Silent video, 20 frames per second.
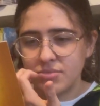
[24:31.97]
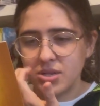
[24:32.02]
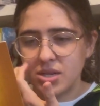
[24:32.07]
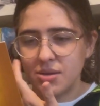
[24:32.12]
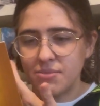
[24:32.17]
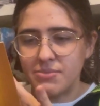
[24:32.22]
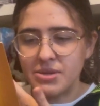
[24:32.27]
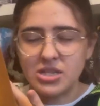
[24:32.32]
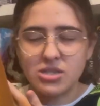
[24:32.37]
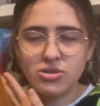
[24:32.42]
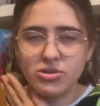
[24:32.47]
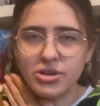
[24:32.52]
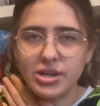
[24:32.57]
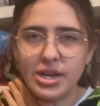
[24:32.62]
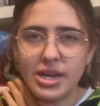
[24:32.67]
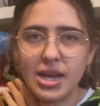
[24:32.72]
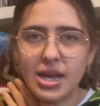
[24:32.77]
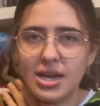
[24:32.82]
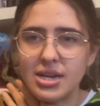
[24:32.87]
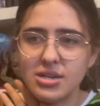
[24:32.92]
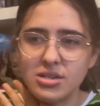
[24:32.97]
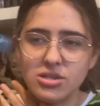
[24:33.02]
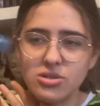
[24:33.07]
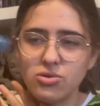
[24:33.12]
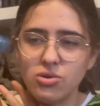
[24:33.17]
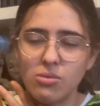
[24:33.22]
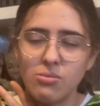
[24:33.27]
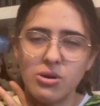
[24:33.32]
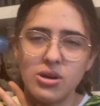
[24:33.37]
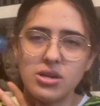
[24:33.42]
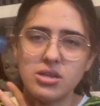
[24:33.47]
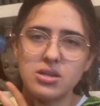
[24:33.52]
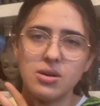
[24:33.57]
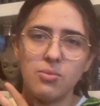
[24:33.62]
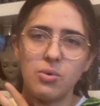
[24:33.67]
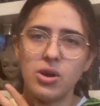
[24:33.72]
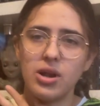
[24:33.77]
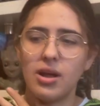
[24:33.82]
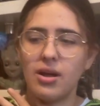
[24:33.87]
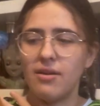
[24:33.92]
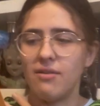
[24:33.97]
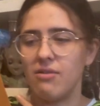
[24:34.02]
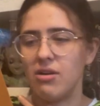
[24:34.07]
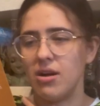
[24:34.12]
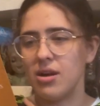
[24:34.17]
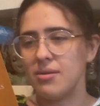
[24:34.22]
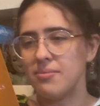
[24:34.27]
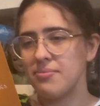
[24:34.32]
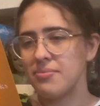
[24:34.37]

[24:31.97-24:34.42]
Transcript: mistreat and destroy books and whatever,